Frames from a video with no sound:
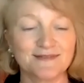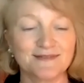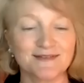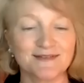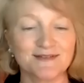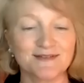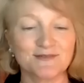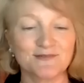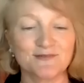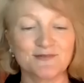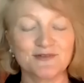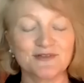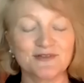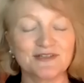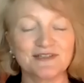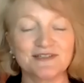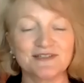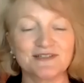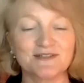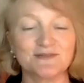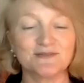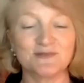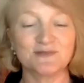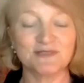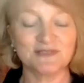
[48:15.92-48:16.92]

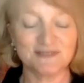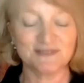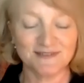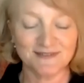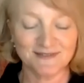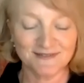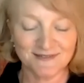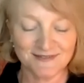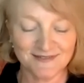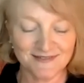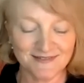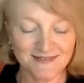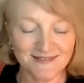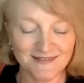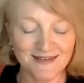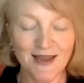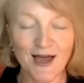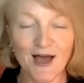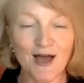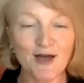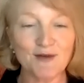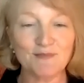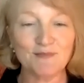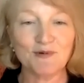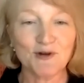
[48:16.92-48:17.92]
religion was
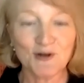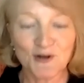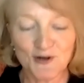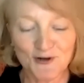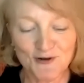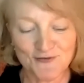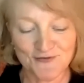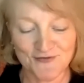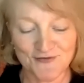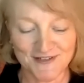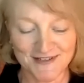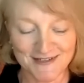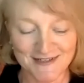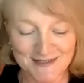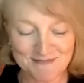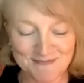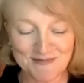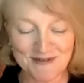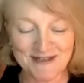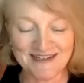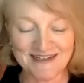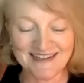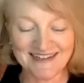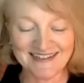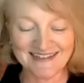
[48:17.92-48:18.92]
not perfect,
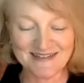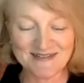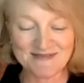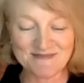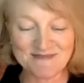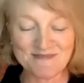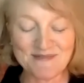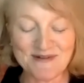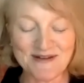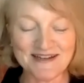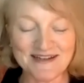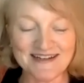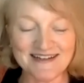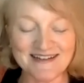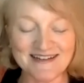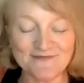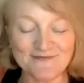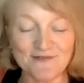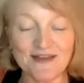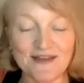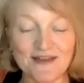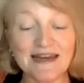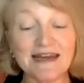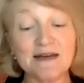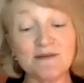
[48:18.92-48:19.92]
but
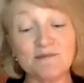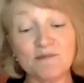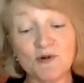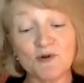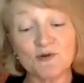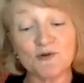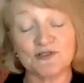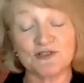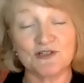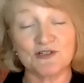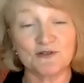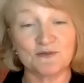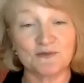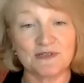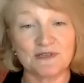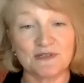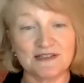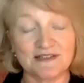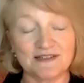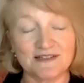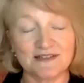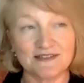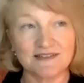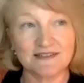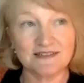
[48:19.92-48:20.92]
in most
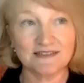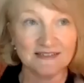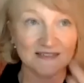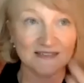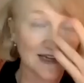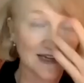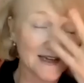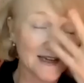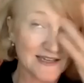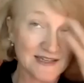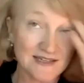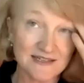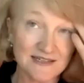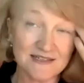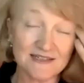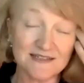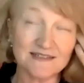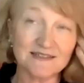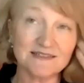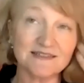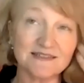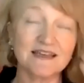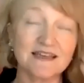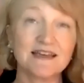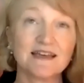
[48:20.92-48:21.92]
human
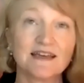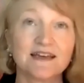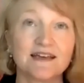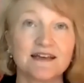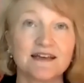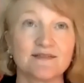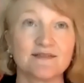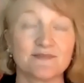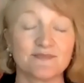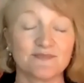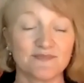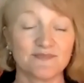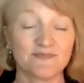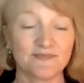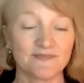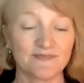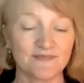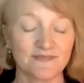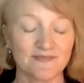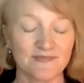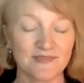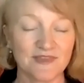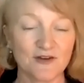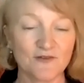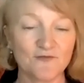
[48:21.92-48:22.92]
societies,
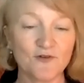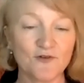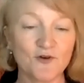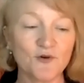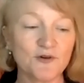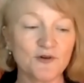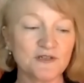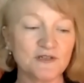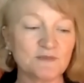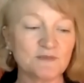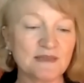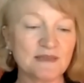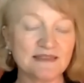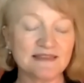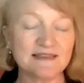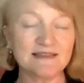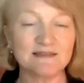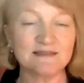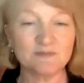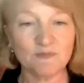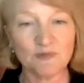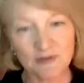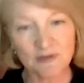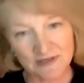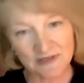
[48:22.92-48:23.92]
there have always been
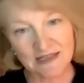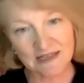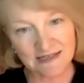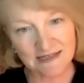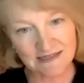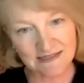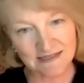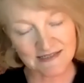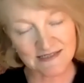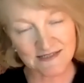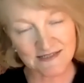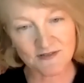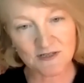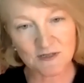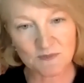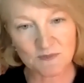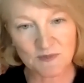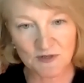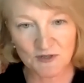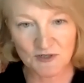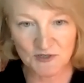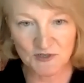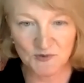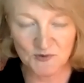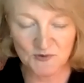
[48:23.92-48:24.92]
these places of
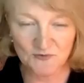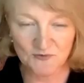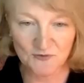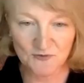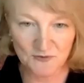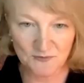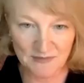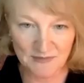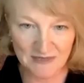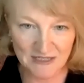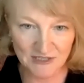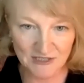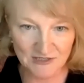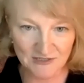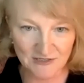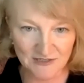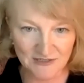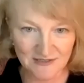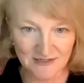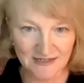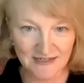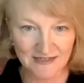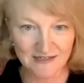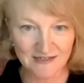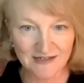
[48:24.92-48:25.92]
spiritual
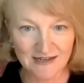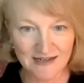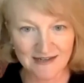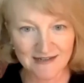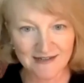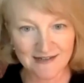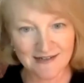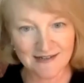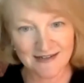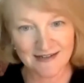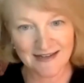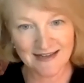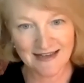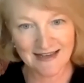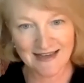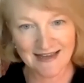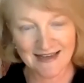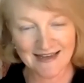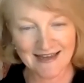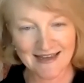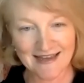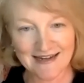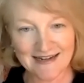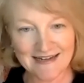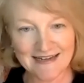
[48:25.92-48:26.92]
formation, and
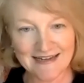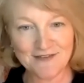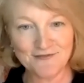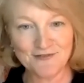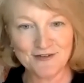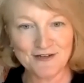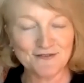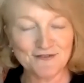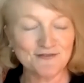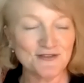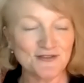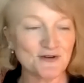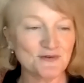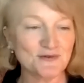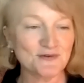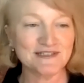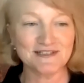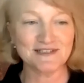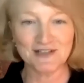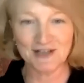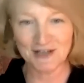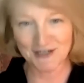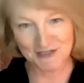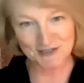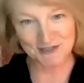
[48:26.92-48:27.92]
even if there was a
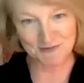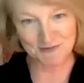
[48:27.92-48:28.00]
lot to